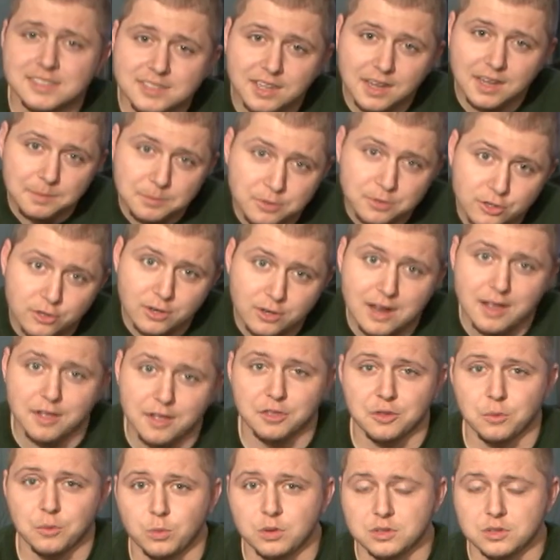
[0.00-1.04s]
time you're out in
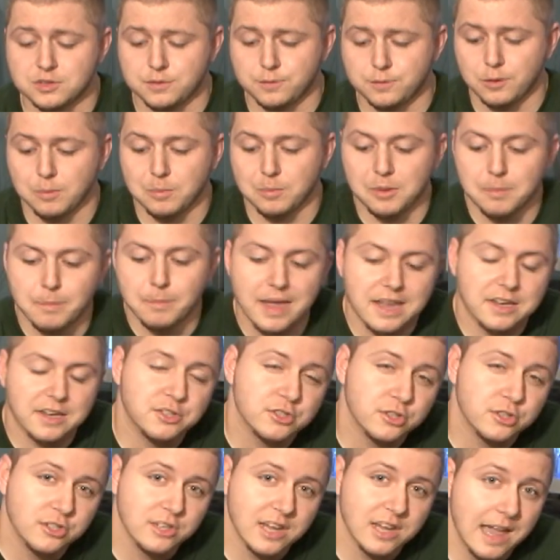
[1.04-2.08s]
the woods filming, make
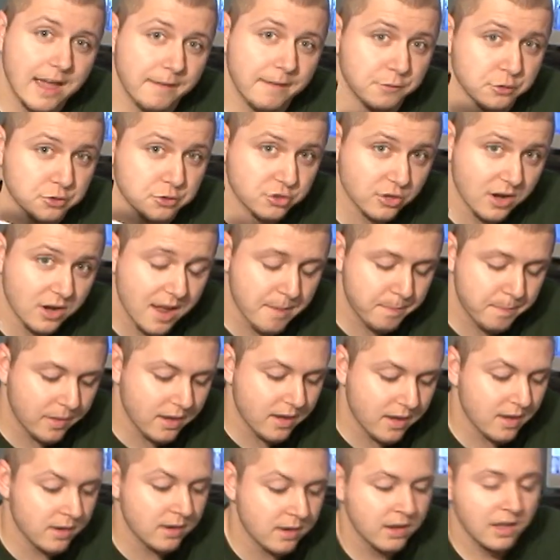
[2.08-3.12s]
sure you have your
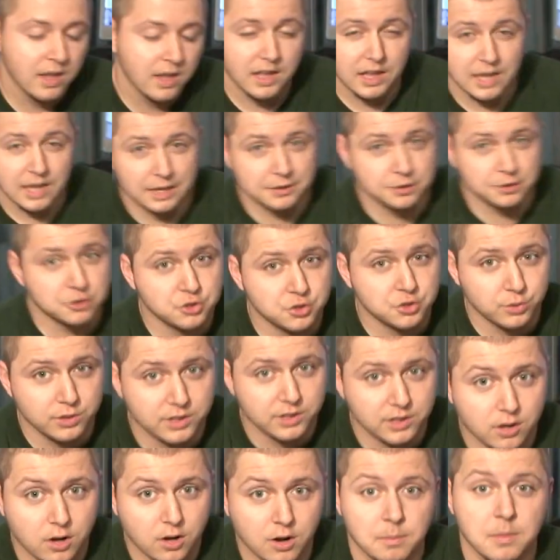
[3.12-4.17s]
tripod and your tree
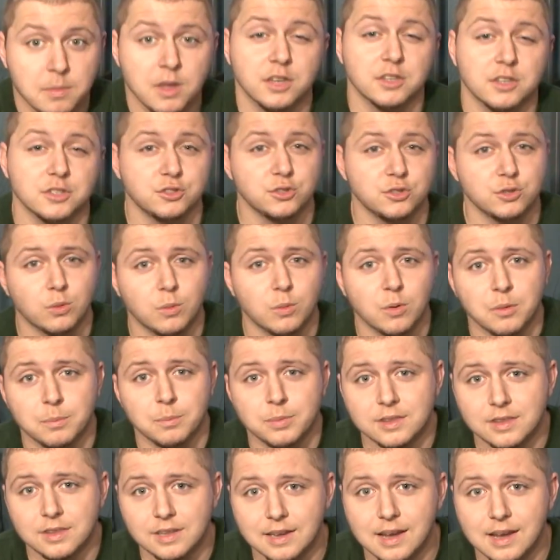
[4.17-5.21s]
arm because you don't want to be
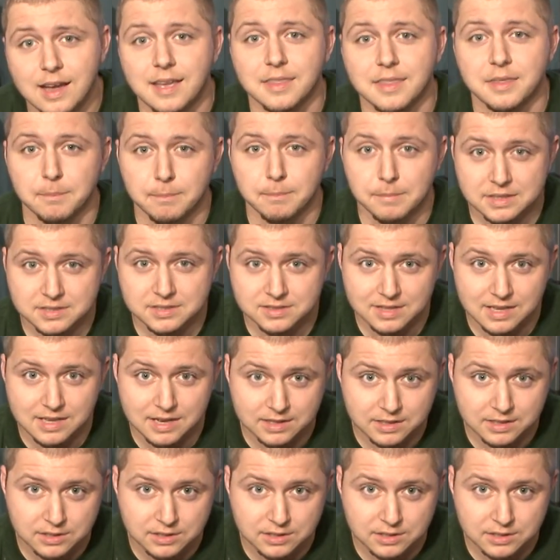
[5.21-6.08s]
the guy that missed that